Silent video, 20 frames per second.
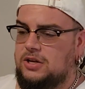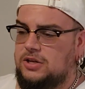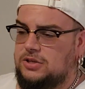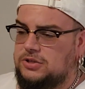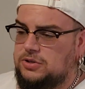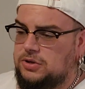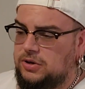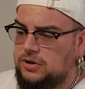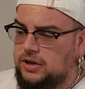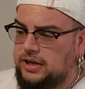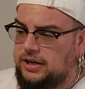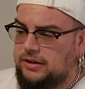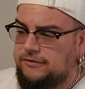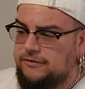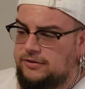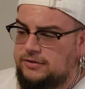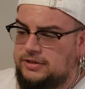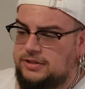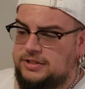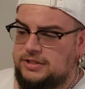So
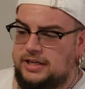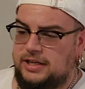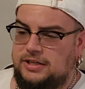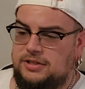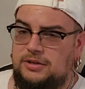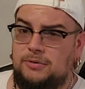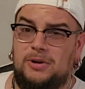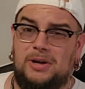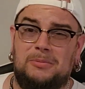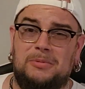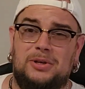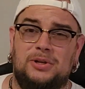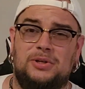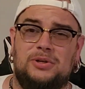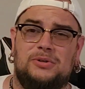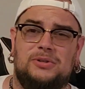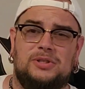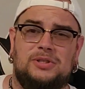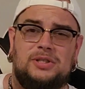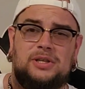if you decide to, what I'm going to
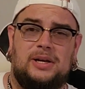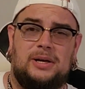do is